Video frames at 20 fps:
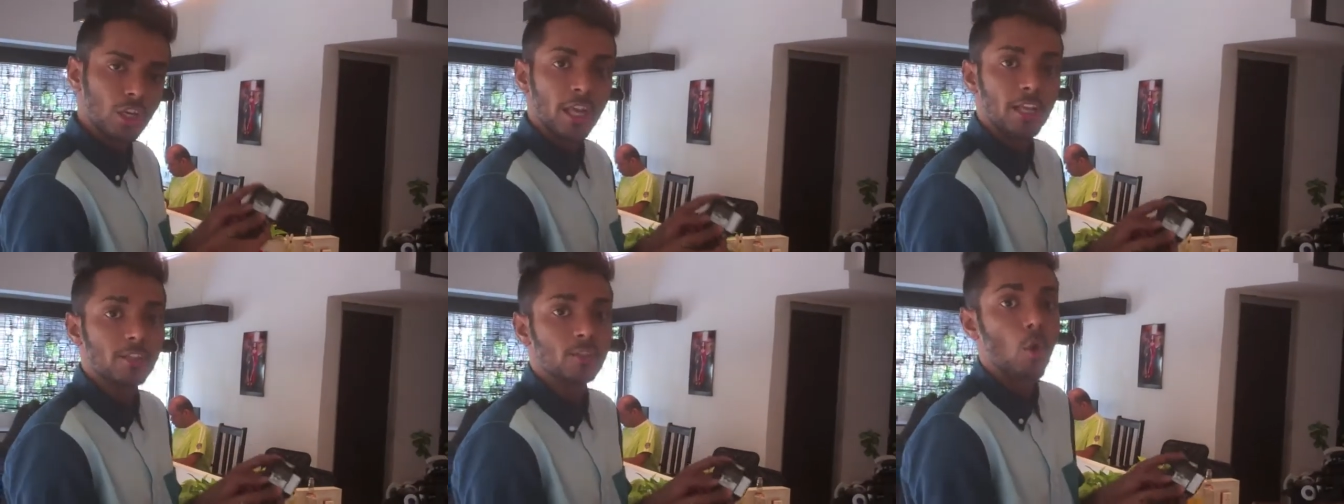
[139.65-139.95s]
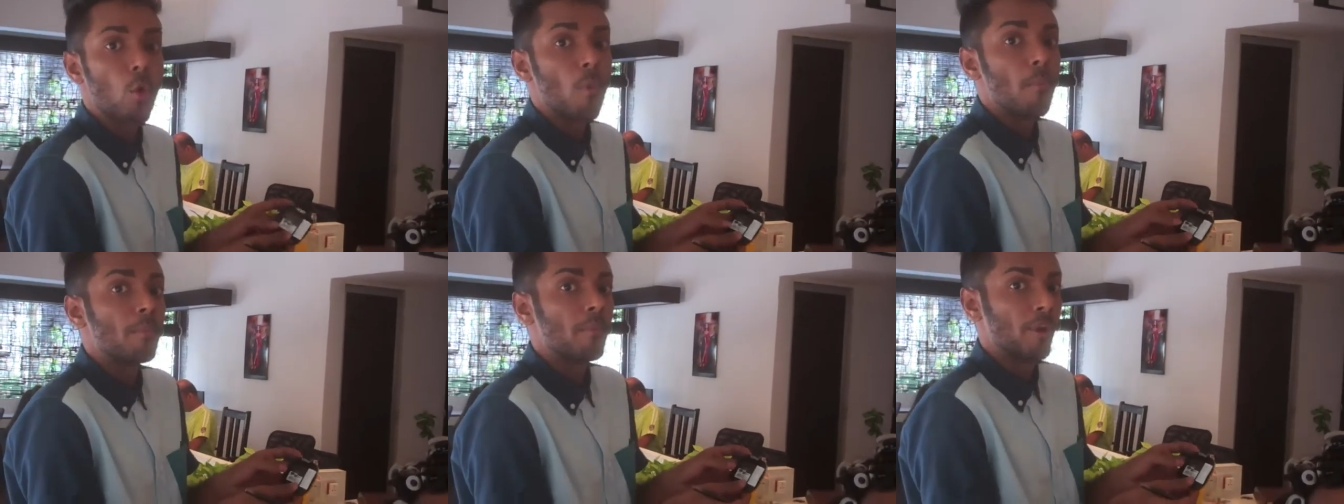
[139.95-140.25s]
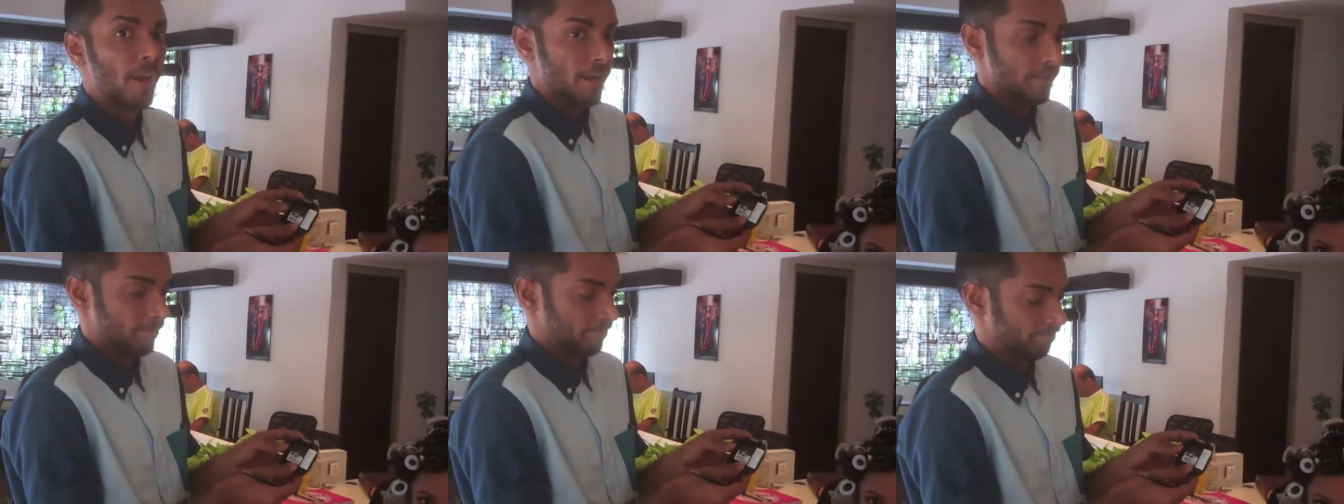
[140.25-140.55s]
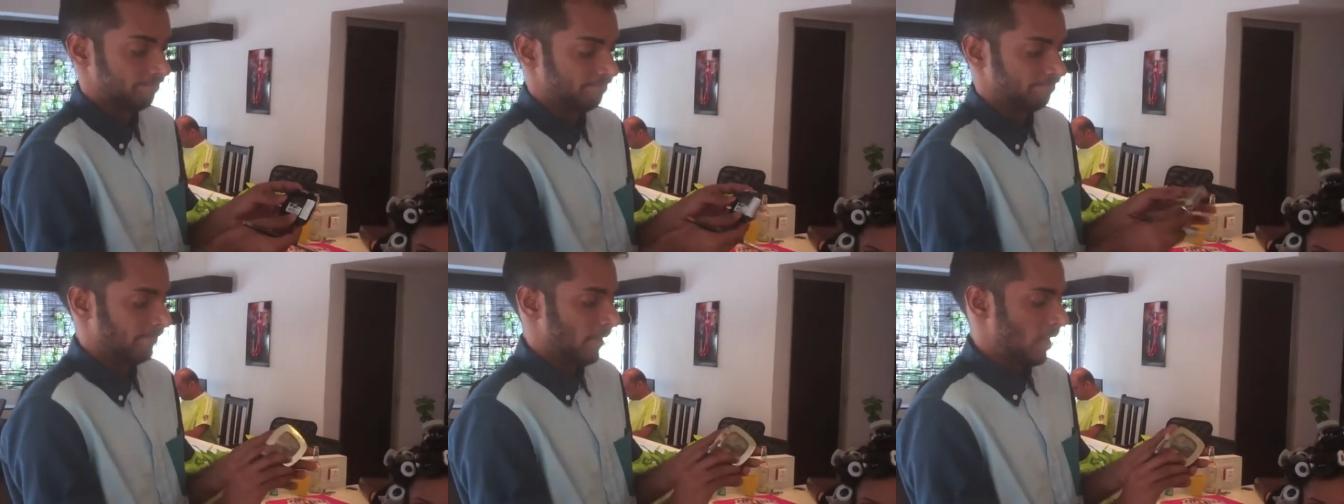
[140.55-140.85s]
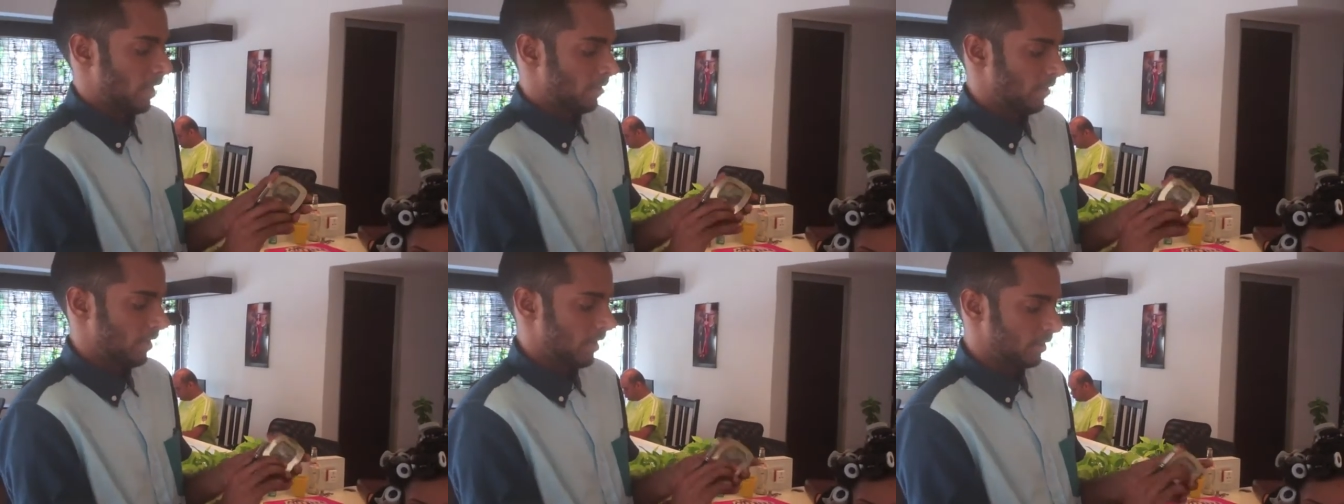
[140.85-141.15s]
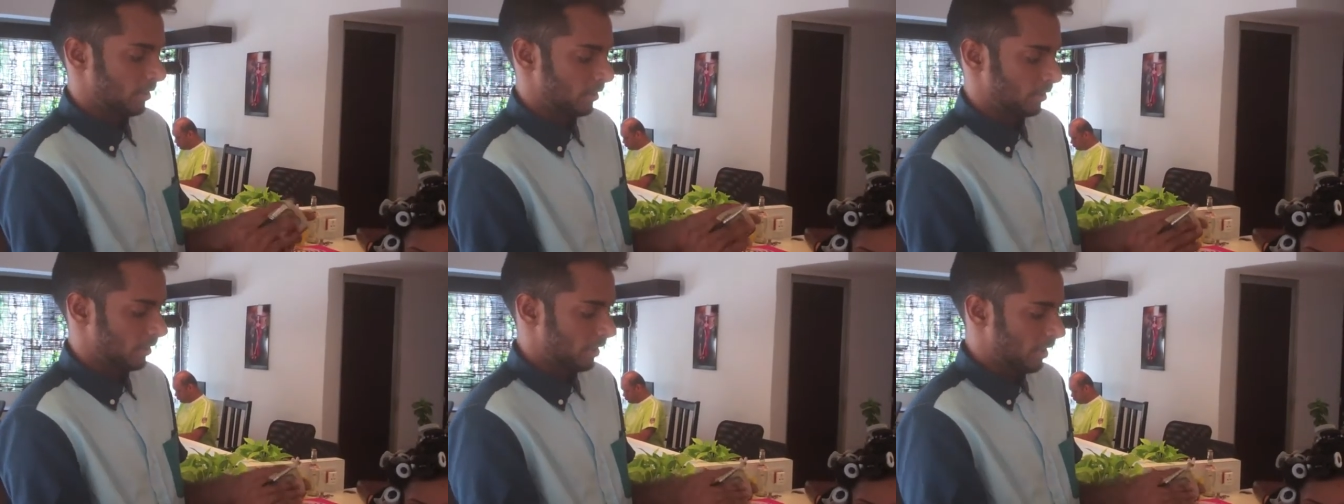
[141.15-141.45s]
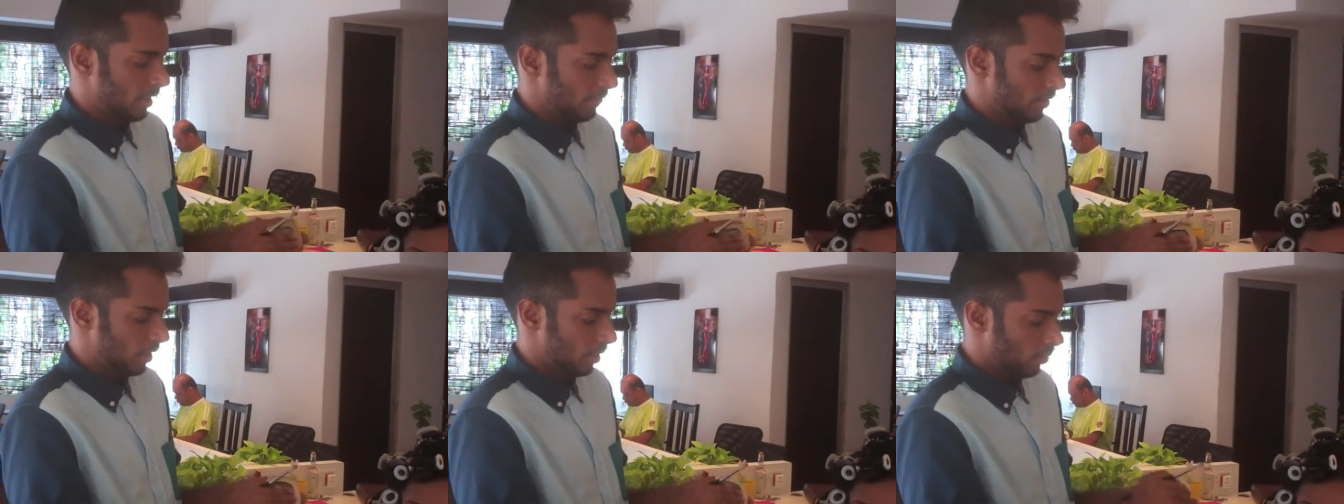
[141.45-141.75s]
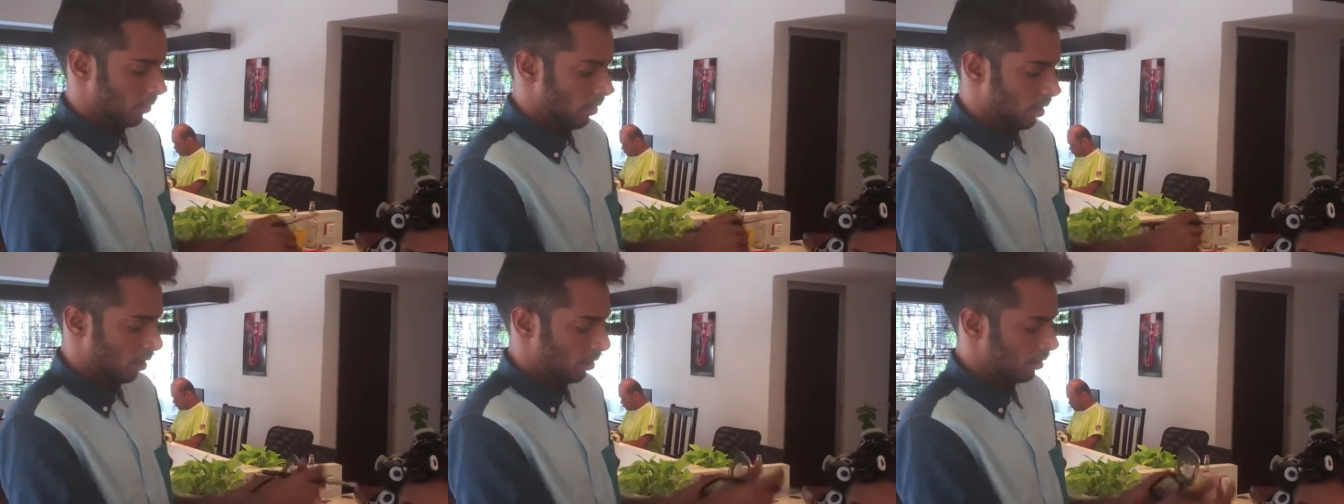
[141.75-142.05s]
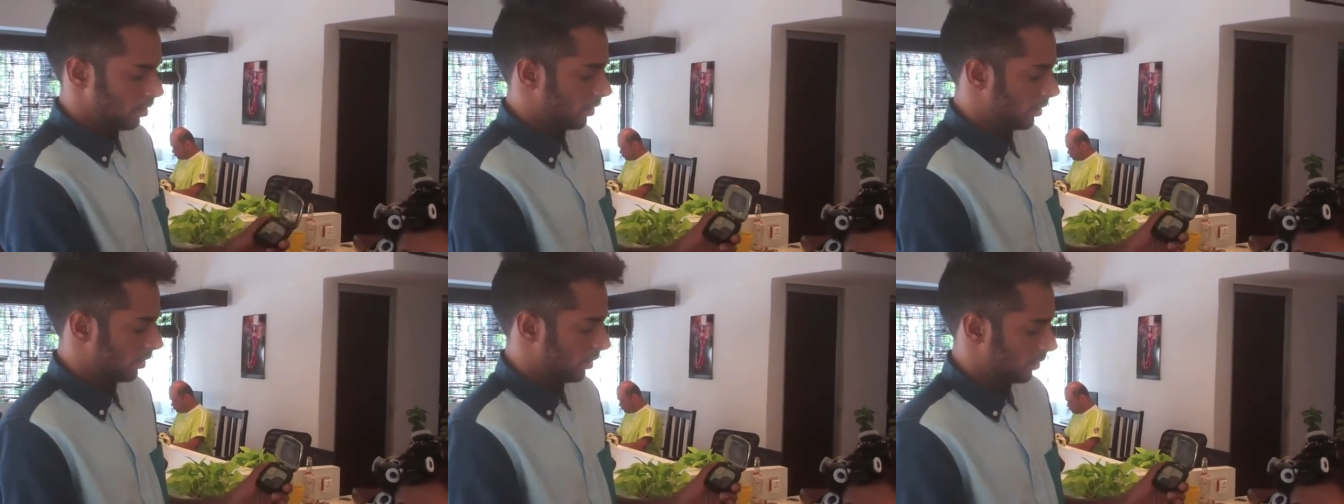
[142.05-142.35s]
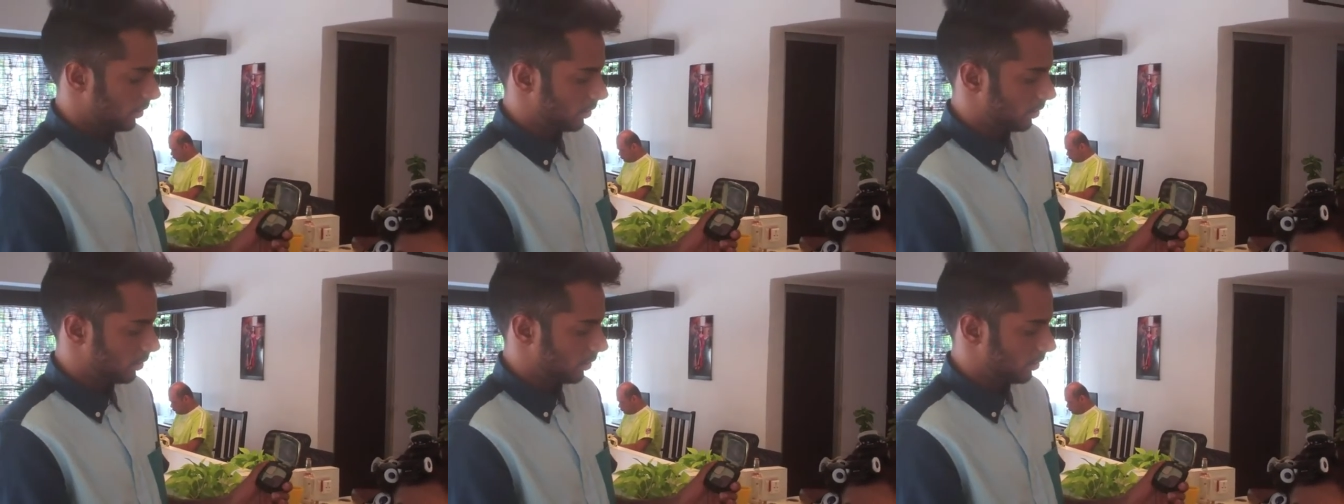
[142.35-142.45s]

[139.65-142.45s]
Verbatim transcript: Les Ombre. Right, so it's a lovely quad.